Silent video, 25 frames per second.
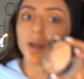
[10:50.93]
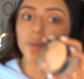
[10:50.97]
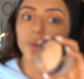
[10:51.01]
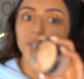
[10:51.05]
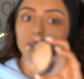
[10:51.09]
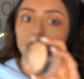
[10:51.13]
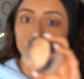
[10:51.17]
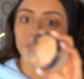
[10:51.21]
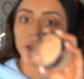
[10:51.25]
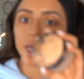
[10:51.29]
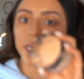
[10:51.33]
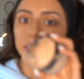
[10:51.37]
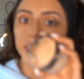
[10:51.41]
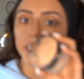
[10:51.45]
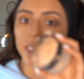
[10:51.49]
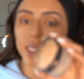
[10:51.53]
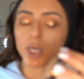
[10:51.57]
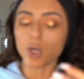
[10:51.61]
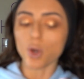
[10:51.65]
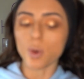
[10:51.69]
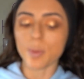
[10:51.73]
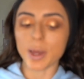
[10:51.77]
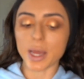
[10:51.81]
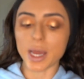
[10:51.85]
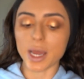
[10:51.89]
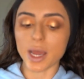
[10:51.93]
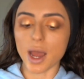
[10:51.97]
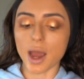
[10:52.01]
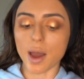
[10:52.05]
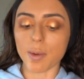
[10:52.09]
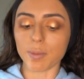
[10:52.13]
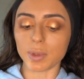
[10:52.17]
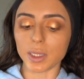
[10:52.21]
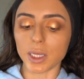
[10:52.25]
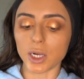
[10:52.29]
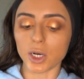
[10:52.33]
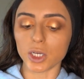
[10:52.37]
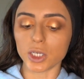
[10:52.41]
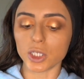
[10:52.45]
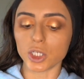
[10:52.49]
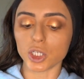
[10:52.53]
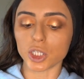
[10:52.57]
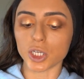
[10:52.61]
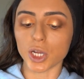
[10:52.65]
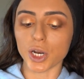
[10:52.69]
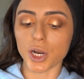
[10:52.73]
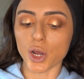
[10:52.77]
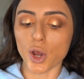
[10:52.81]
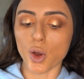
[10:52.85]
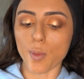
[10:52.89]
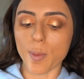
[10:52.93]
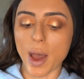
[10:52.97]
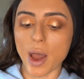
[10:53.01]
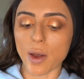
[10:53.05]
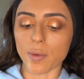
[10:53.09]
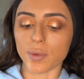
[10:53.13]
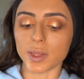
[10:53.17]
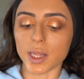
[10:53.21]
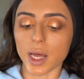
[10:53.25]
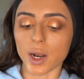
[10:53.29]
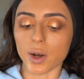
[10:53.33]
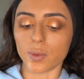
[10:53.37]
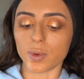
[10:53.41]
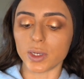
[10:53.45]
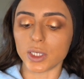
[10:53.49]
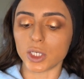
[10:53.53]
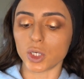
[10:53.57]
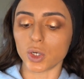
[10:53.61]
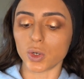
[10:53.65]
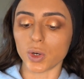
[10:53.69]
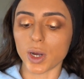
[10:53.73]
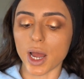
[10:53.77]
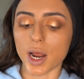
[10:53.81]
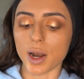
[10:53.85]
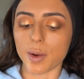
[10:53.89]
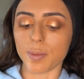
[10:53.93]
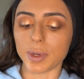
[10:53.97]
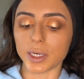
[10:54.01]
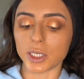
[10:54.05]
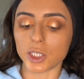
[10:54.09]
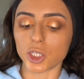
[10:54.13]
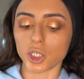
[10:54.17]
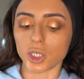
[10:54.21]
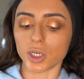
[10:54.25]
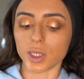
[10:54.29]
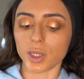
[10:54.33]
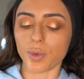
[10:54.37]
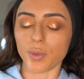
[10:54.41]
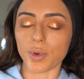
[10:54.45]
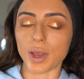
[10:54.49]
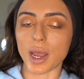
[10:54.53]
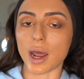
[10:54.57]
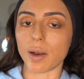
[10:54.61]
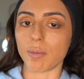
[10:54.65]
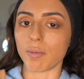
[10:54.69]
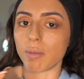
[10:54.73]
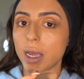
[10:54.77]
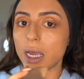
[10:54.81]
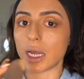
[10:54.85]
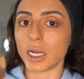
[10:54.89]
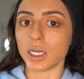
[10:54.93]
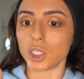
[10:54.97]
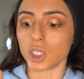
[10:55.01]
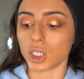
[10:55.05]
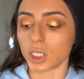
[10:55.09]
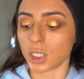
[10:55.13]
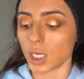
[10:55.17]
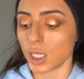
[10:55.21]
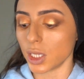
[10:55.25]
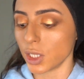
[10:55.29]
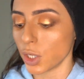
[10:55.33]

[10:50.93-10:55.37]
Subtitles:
up the face a little bit, I'm literally just gonna go back with that original kind of mixture that we had made, just a